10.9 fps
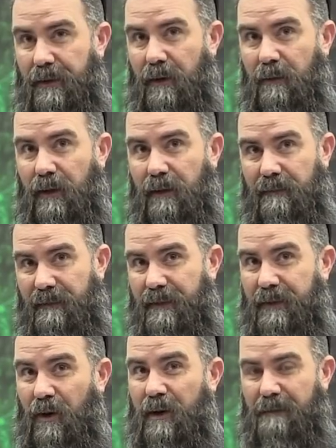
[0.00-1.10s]
thermal,
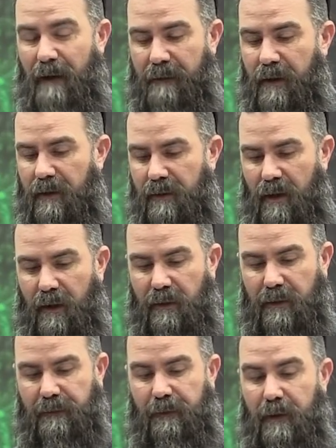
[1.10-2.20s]

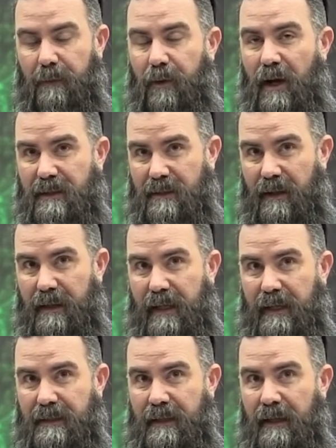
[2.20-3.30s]
$3,500 for the price on
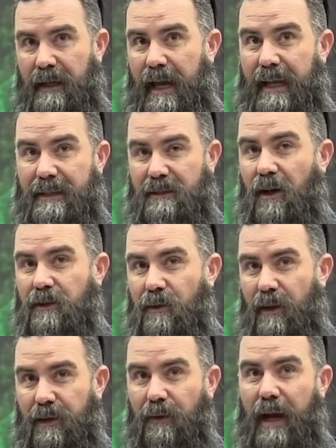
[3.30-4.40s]
these. It is also
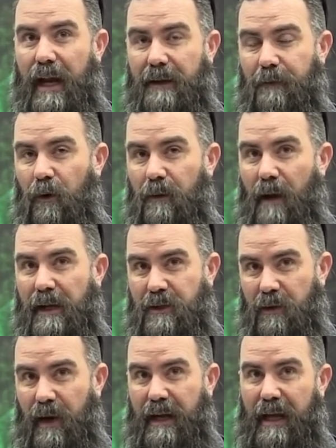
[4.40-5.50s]
a 384 by
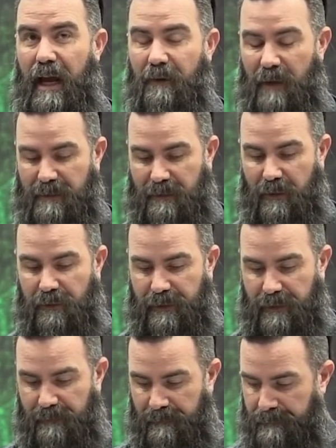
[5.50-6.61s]
288 resolution.